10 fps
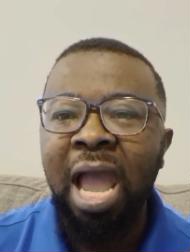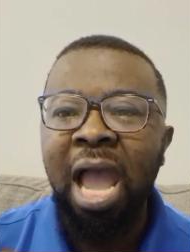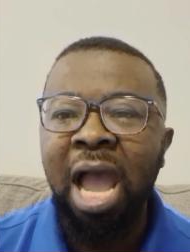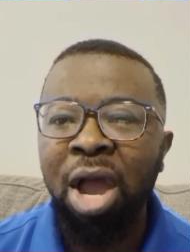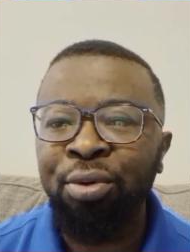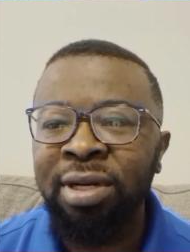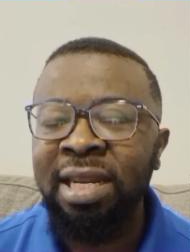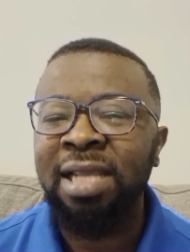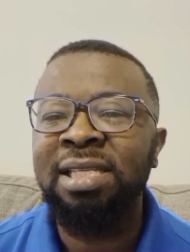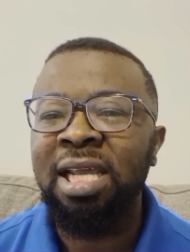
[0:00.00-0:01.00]
how
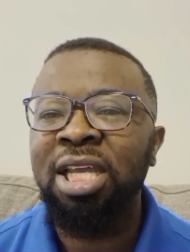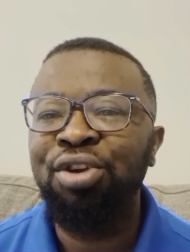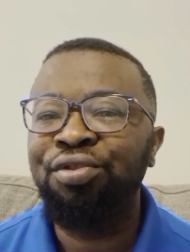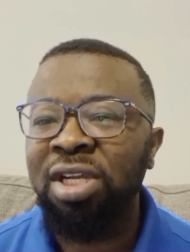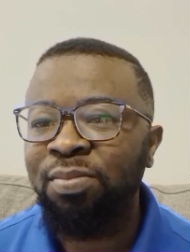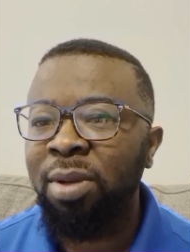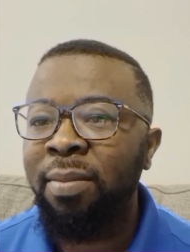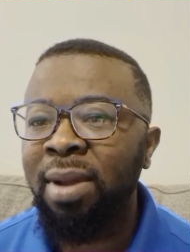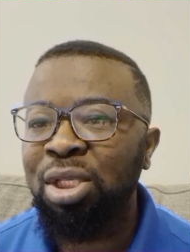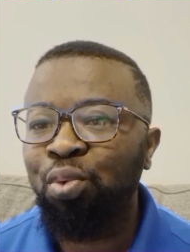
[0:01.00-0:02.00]
does the interest
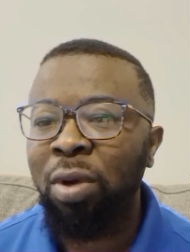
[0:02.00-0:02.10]
payment